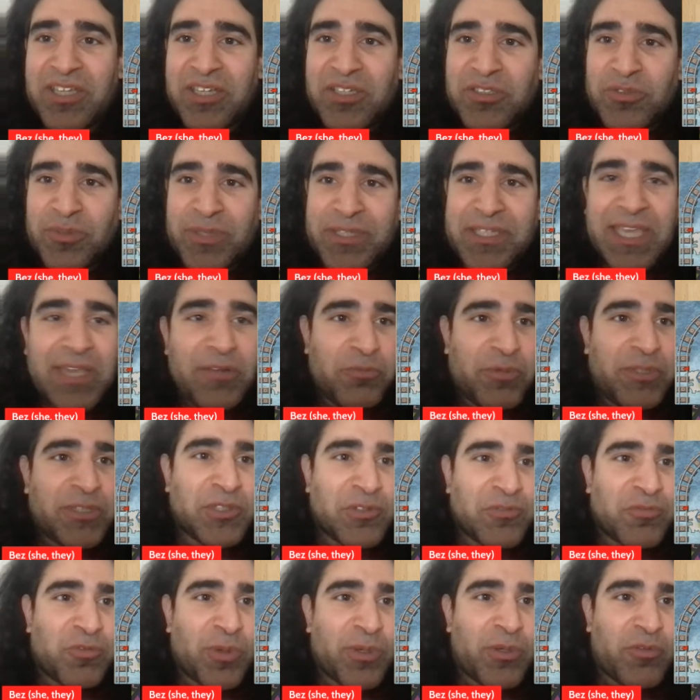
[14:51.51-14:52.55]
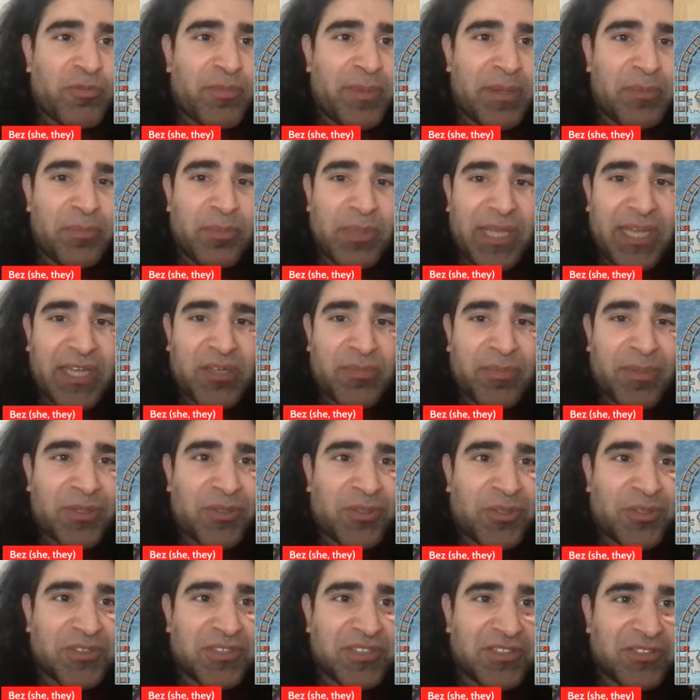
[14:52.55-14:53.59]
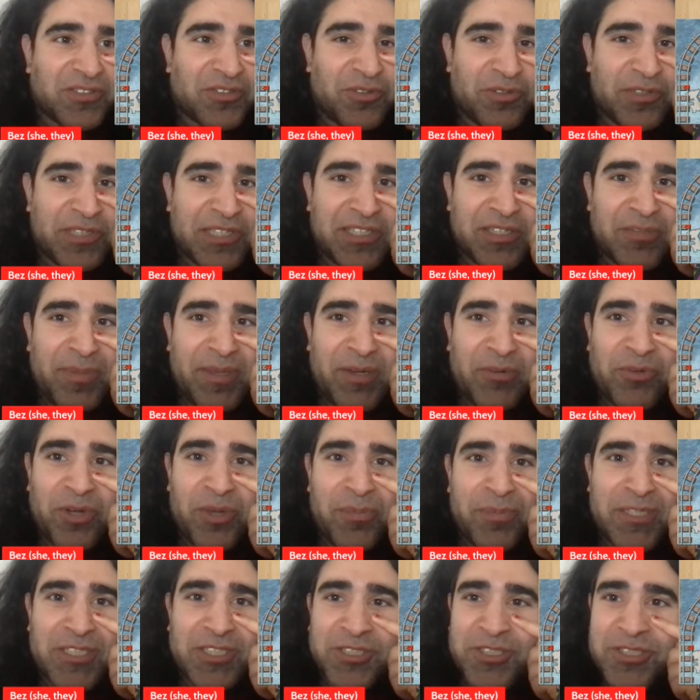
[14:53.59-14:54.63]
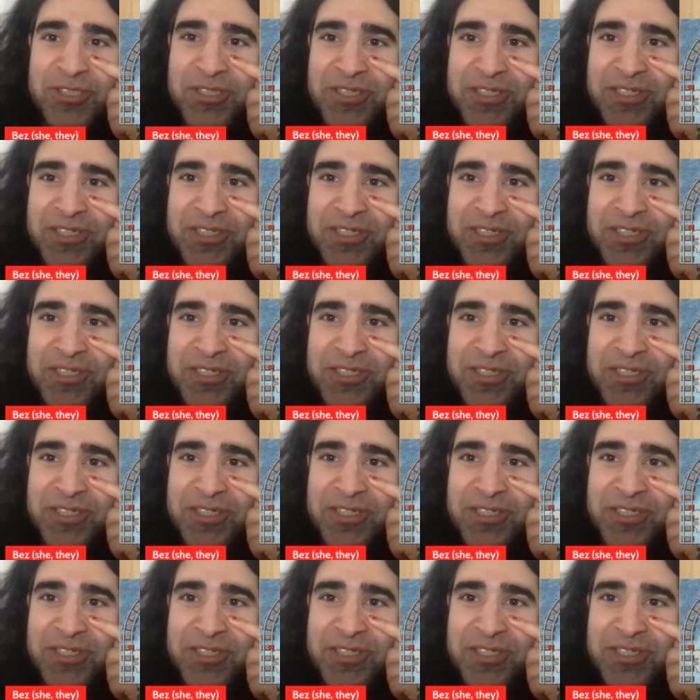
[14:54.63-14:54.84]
Do I get rid of one of my black because it's looking a bit rubbish?